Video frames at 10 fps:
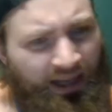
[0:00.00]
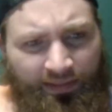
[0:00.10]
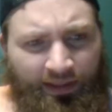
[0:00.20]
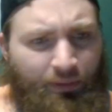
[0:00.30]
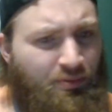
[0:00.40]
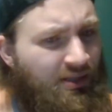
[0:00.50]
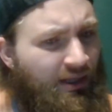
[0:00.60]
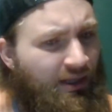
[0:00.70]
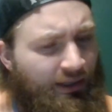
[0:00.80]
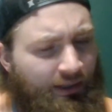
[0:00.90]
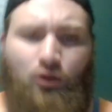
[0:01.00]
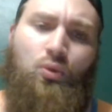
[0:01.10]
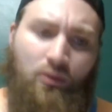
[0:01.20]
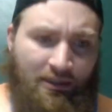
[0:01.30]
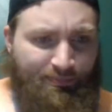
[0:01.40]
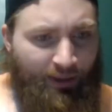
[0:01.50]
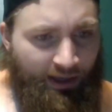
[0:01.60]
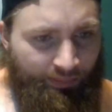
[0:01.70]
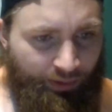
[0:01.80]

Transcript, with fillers: I didn't think it was like, oh, that's bad.